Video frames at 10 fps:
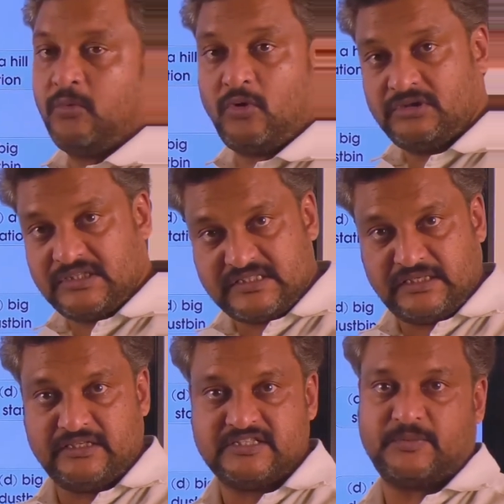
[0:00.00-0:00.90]
both the
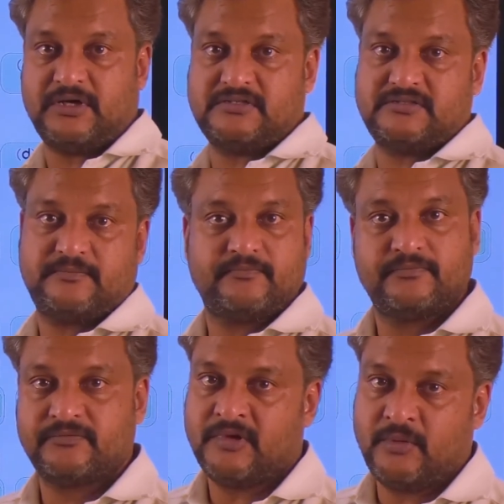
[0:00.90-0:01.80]
sentence parts,
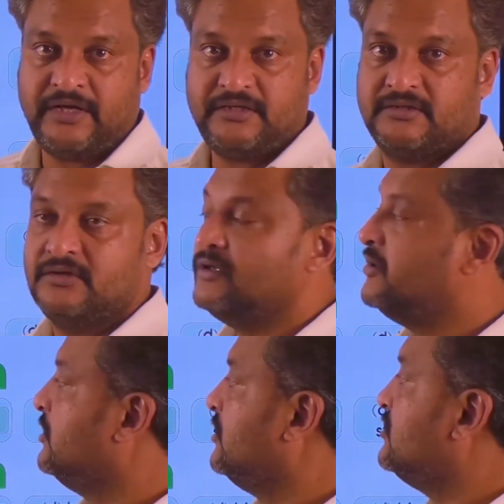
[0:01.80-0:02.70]
right?
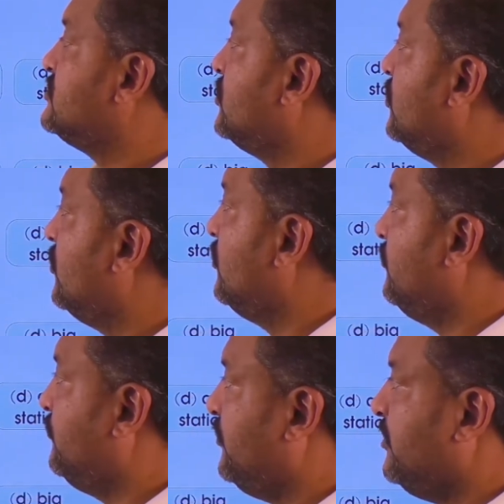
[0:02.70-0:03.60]

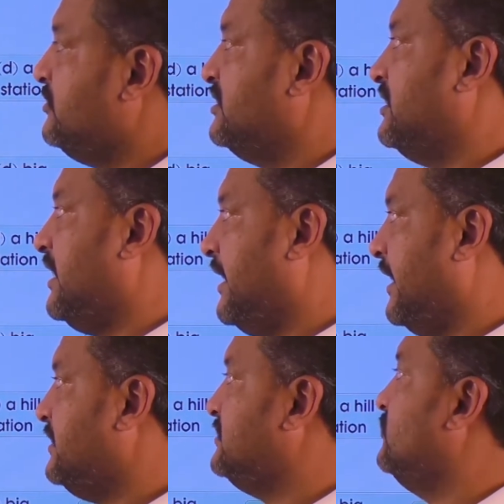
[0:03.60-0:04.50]
So from
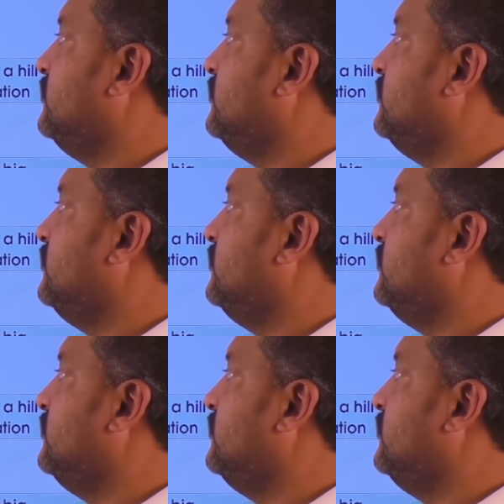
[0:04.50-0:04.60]
that